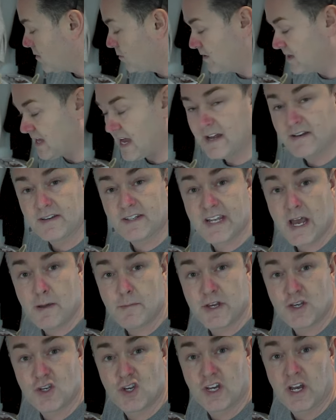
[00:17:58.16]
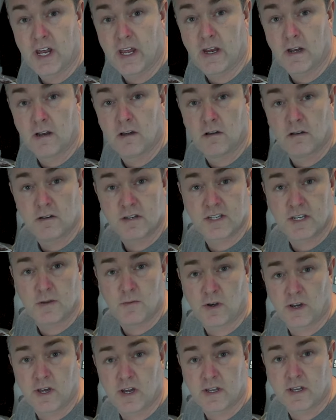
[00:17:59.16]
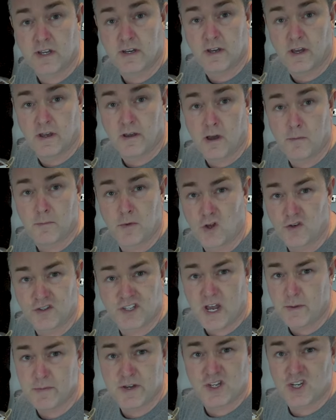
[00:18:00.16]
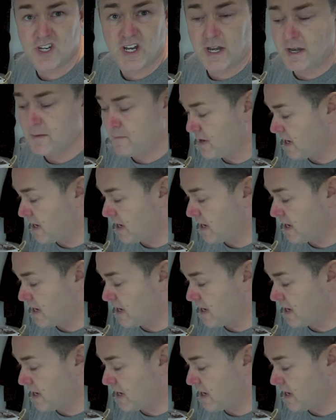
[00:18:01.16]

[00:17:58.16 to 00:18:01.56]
without damaging it. Well, see what I can do? I'm not damaging any